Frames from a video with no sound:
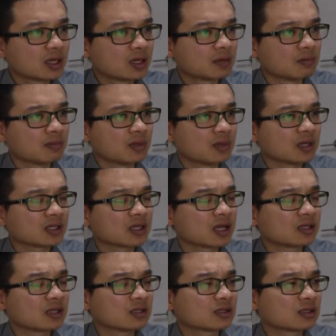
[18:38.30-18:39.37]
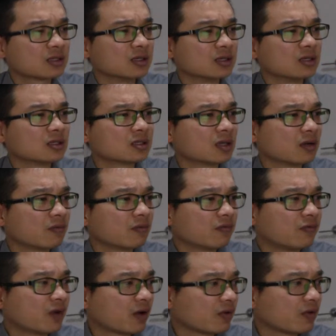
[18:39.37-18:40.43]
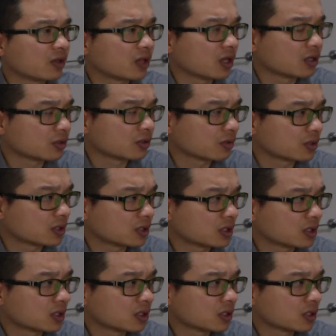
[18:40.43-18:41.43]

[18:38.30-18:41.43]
Meningitis is a very dangerous